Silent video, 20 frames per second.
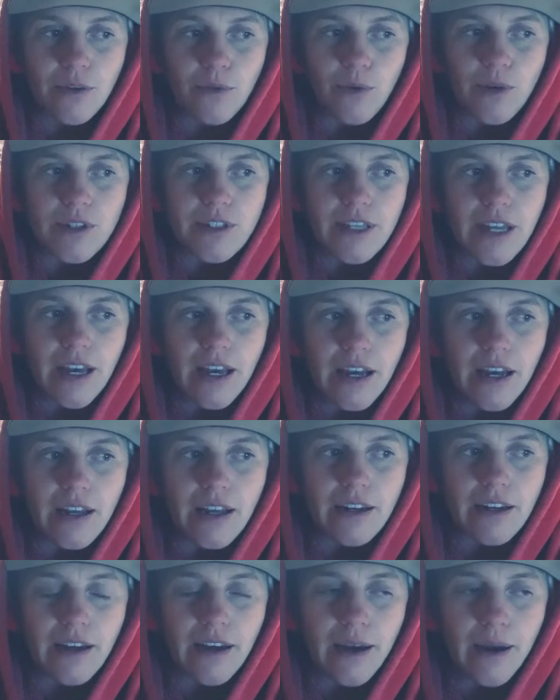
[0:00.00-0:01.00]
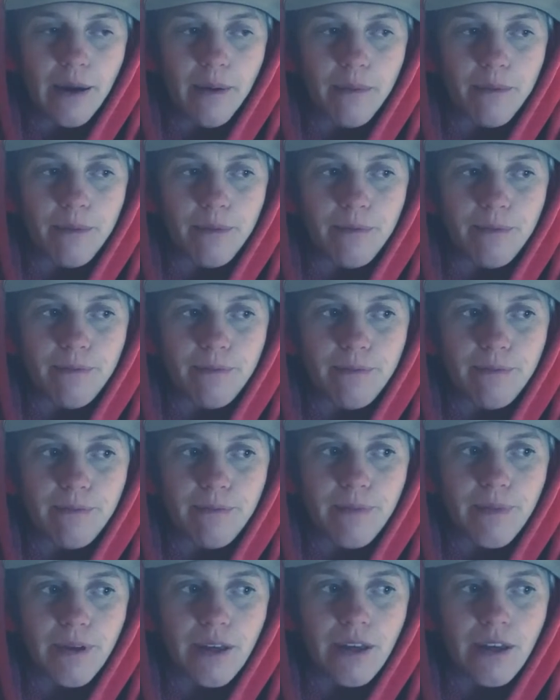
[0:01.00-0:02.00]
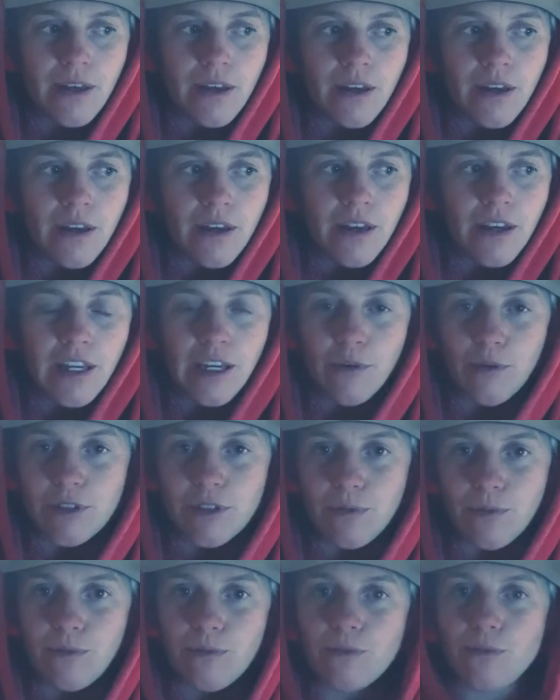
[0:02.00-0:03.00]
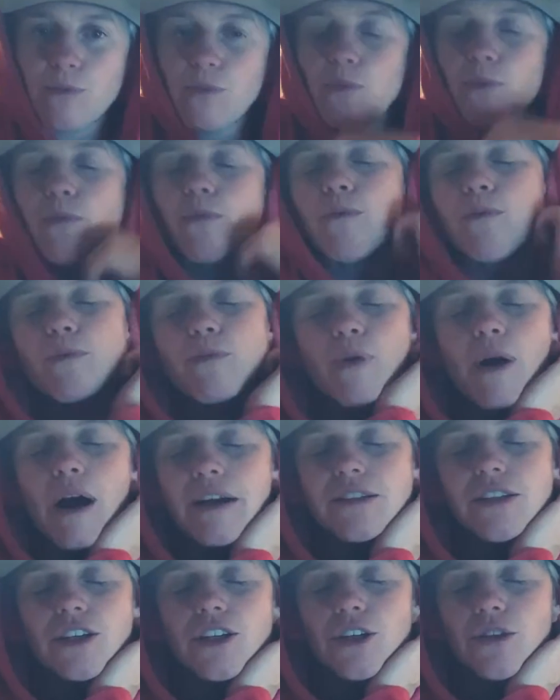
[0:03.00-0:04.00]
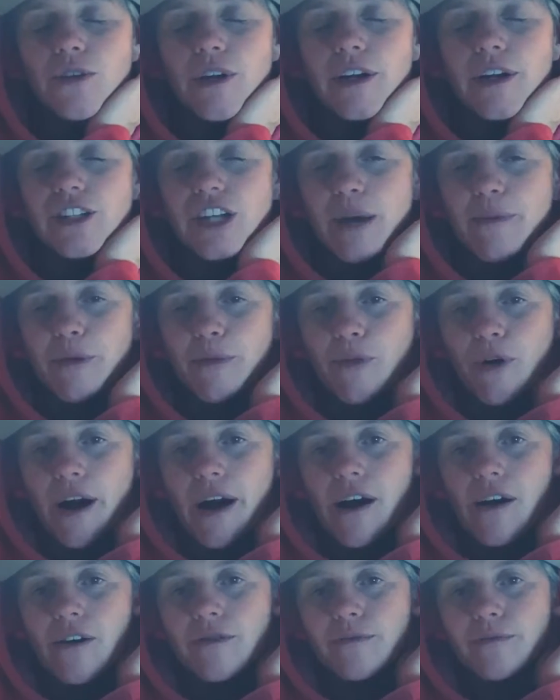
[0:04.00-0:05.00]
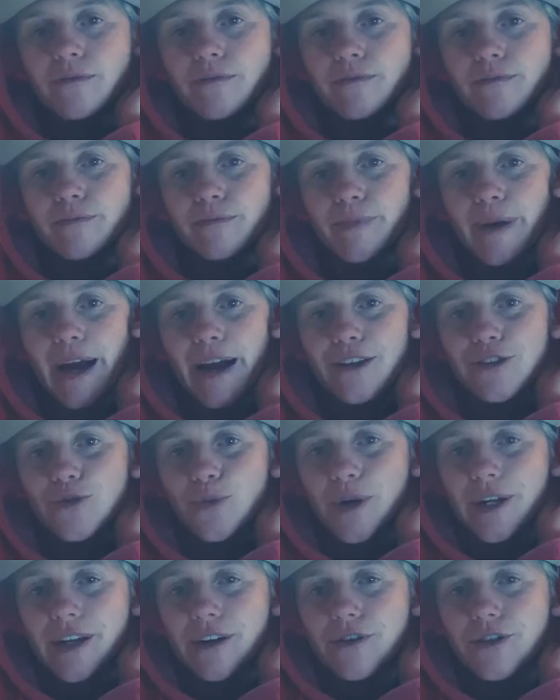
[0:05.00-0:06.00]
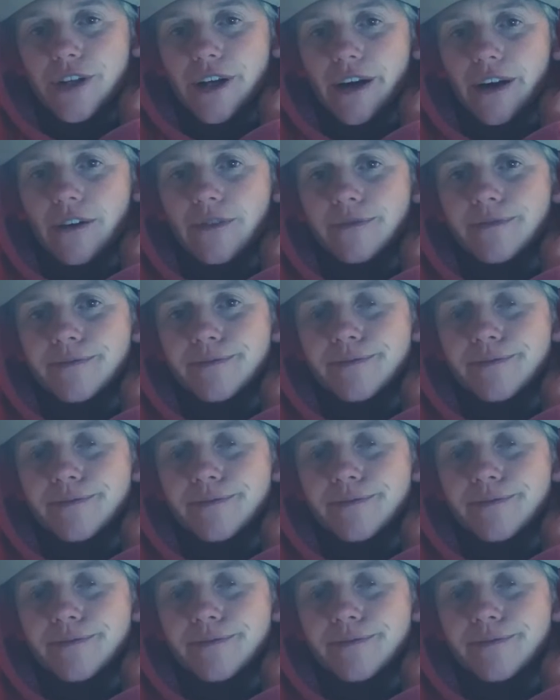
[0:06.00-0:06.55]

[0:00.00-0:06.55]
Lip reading: was on, he was prosecuting Jamie Brown back 20 years ago.